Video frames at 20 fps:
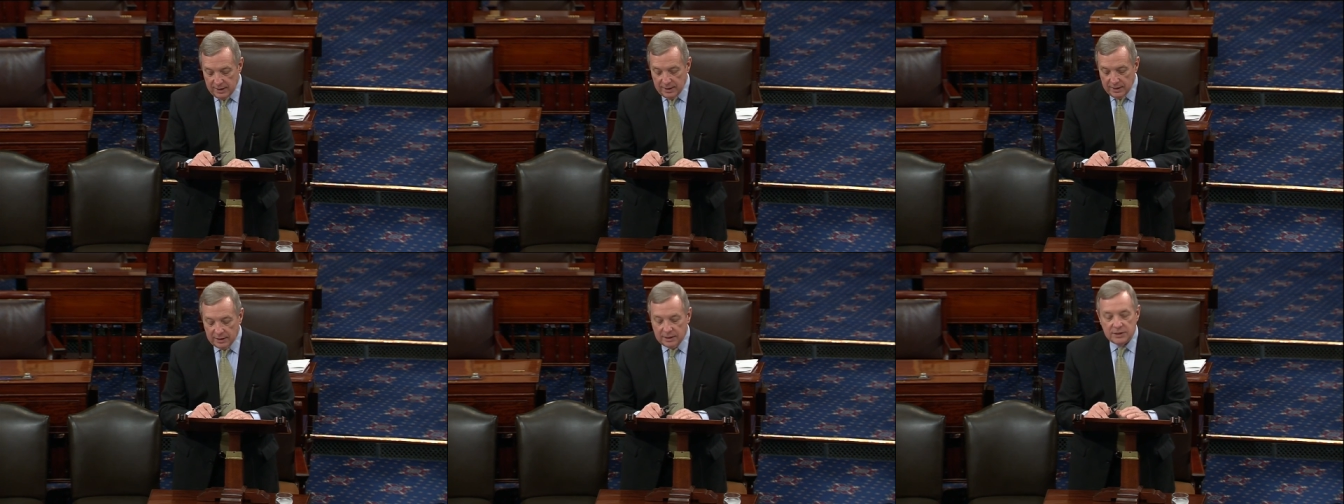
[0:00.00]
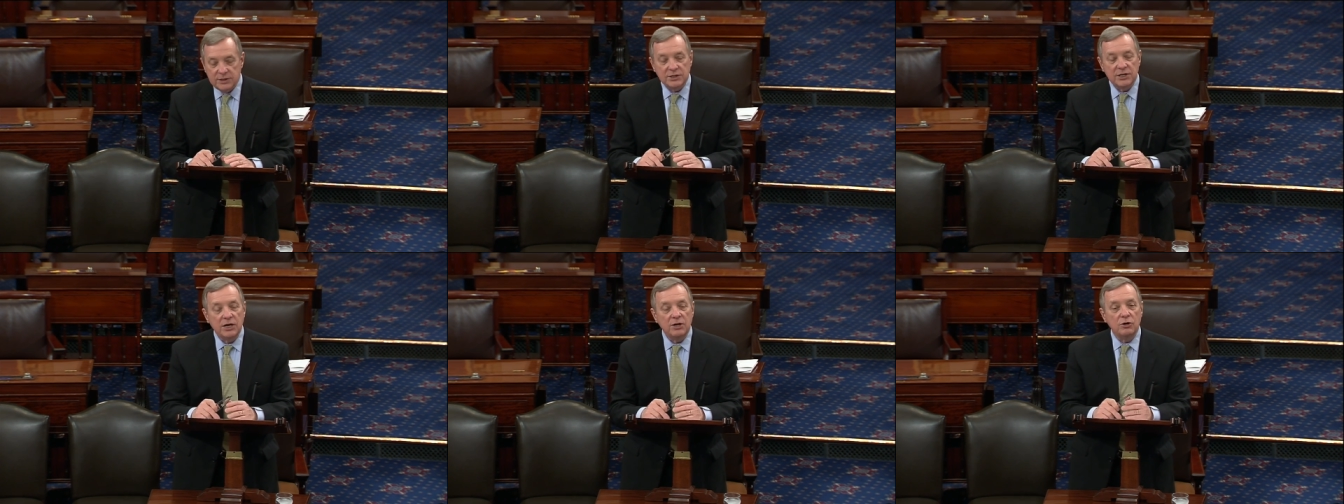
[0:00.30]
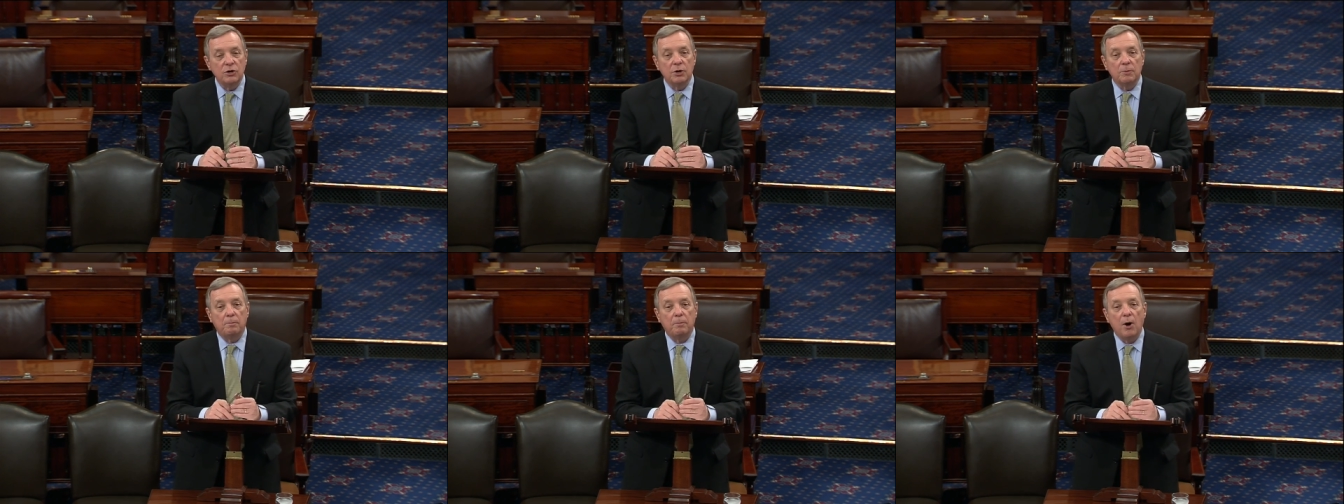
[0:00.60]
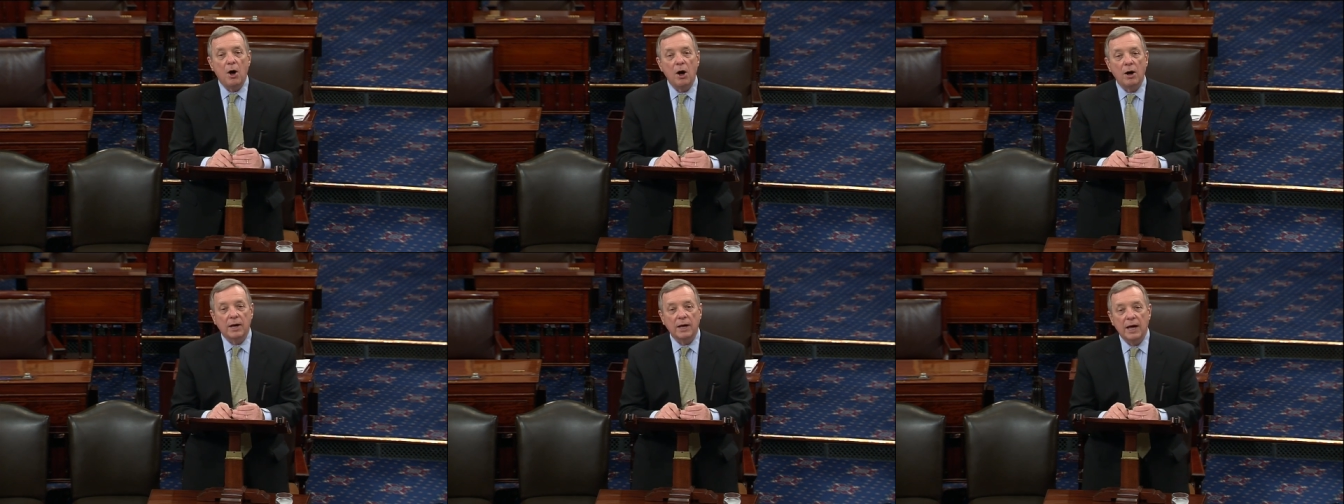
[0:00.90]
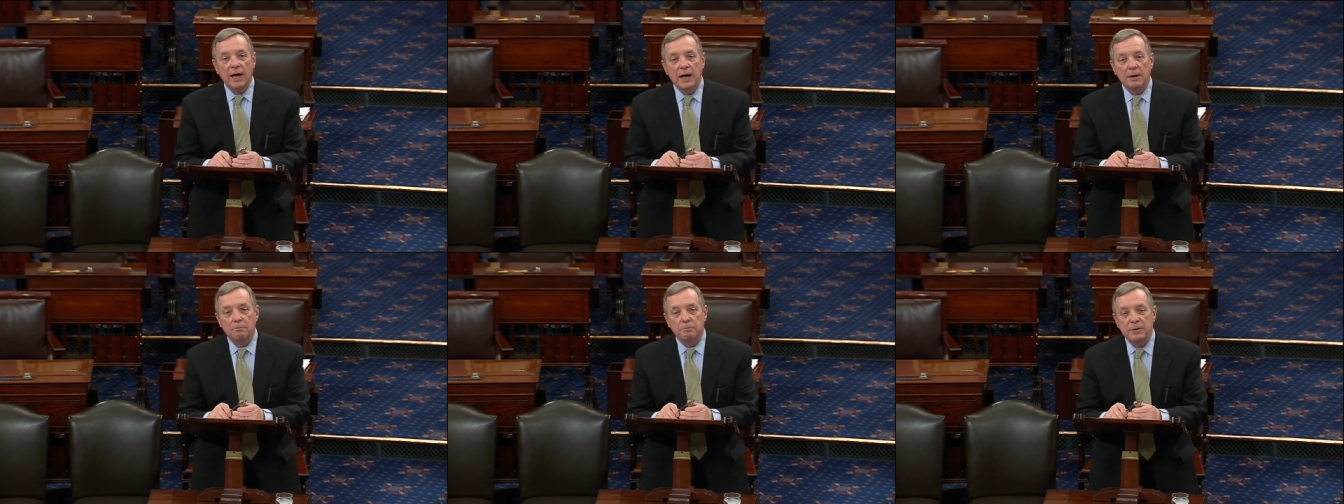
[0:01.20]
continue to balk
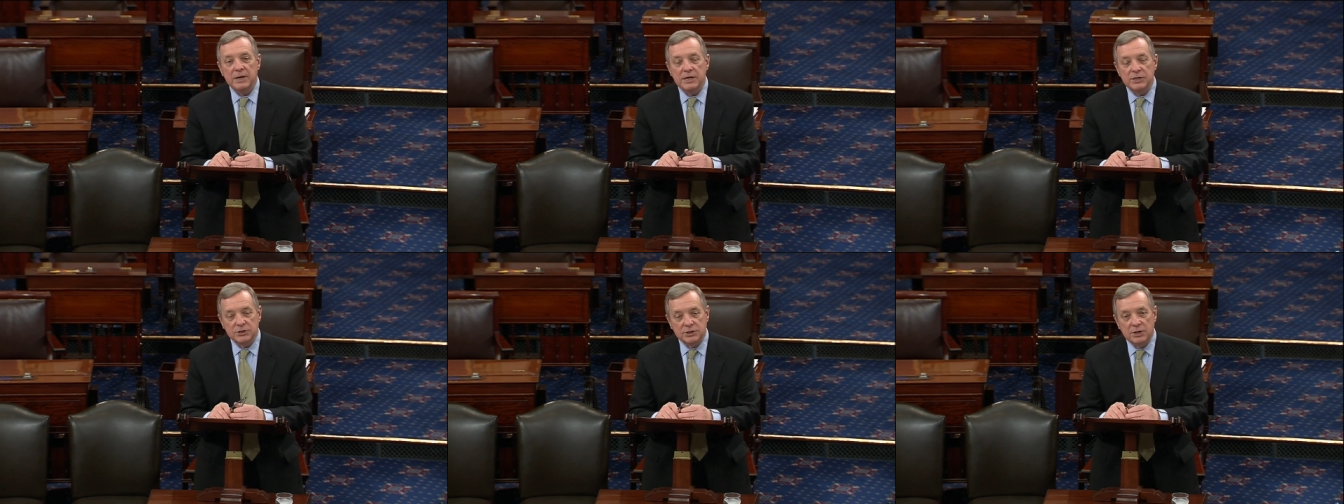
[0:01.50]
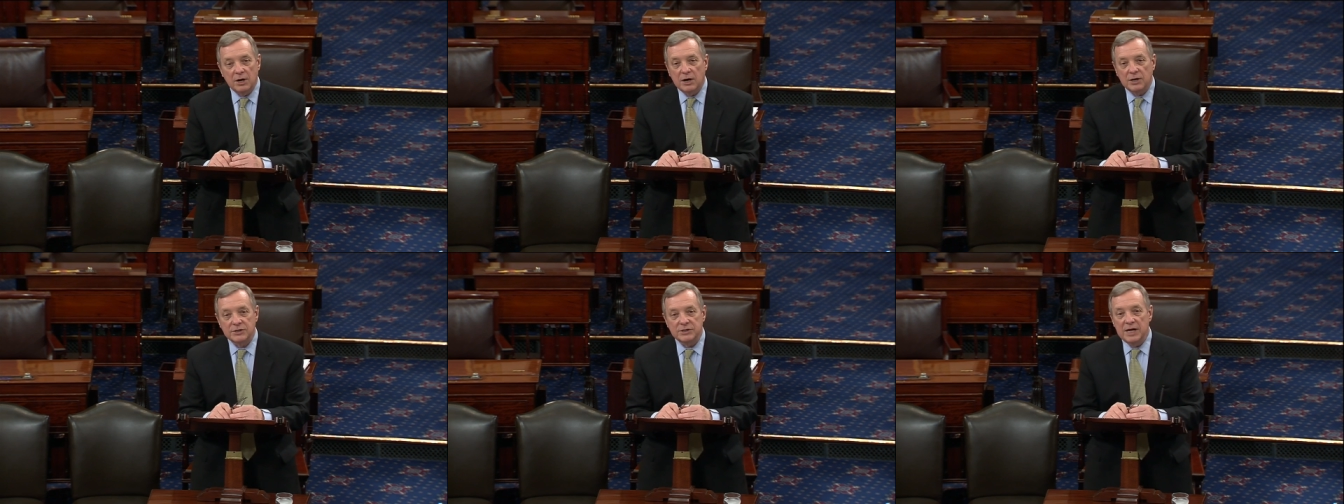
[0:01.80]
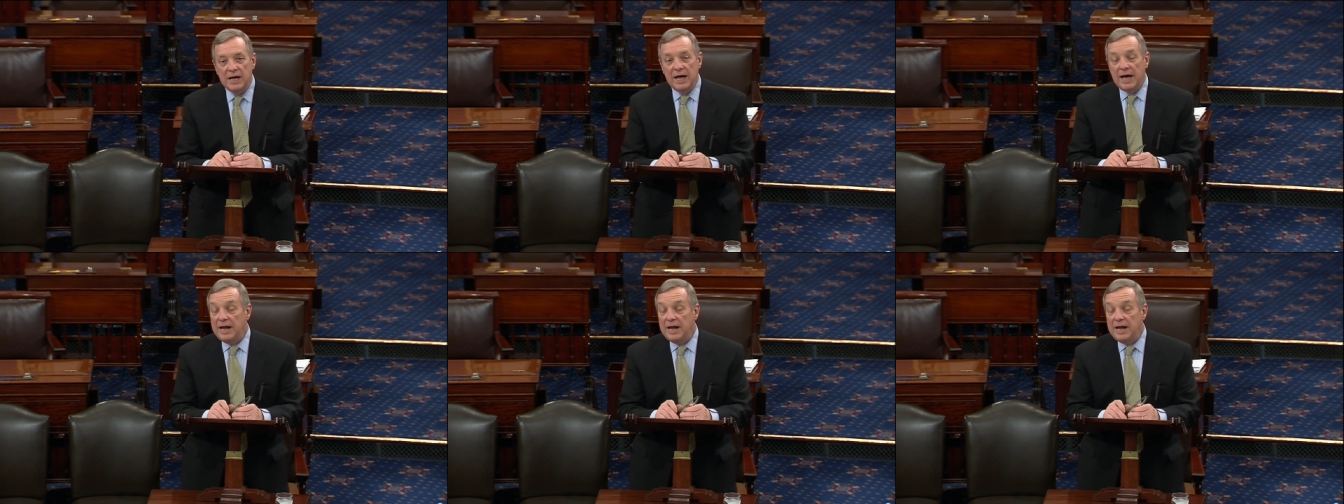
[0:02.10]
at peace talks